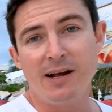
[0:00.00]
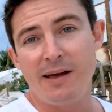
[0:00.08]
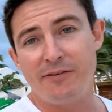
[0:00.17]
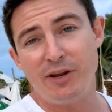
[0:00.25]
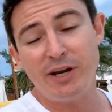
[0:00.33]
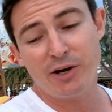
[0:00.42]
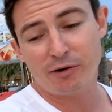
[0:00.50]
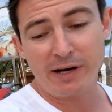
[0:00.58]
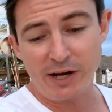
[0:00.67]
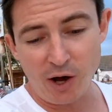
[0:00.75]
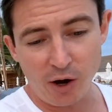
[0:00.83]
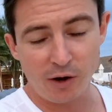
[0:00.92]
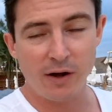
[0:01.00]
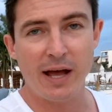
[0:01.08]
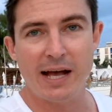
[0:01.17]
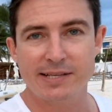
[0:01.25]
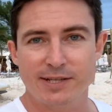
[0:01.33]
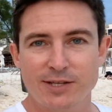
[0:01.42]
If you didn't already know,
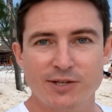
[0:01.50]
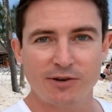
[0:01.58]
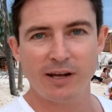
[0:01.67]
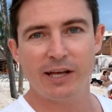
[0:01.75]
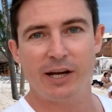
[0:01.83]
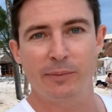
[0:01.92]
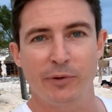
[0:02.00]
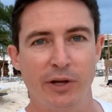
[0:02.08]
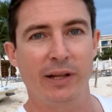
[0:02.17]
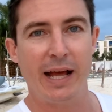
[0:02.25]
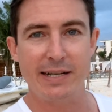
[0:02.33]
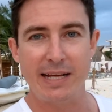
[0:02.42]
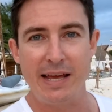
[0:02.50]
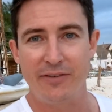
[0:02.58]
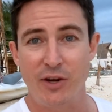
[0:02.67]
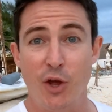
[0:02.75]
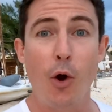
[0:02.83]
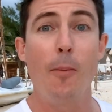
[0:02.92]
as an Australian, I'm not allowed to
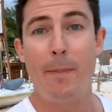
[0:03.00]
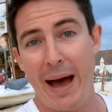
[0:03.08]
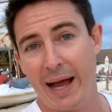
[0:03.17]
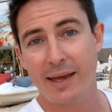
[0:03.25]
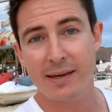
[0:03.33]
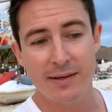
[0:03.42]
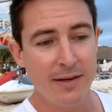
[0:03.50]
even go back